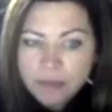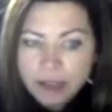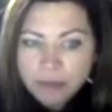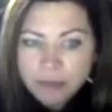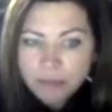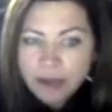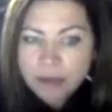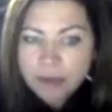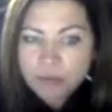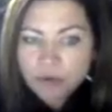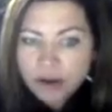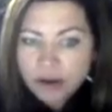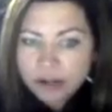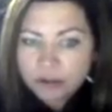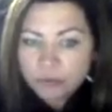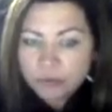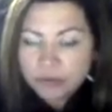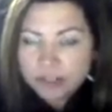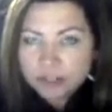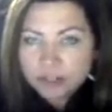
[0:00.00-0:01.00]
and by
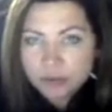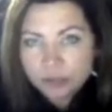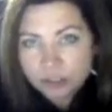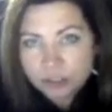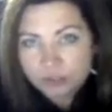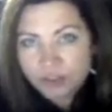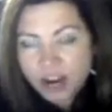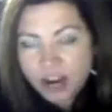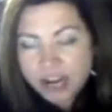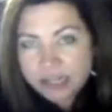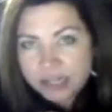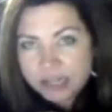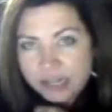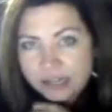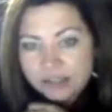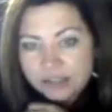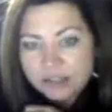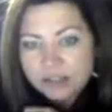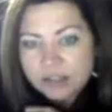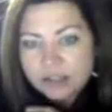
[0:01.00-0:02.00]
prior research
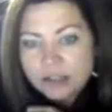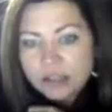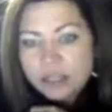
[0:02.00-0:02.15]
findings?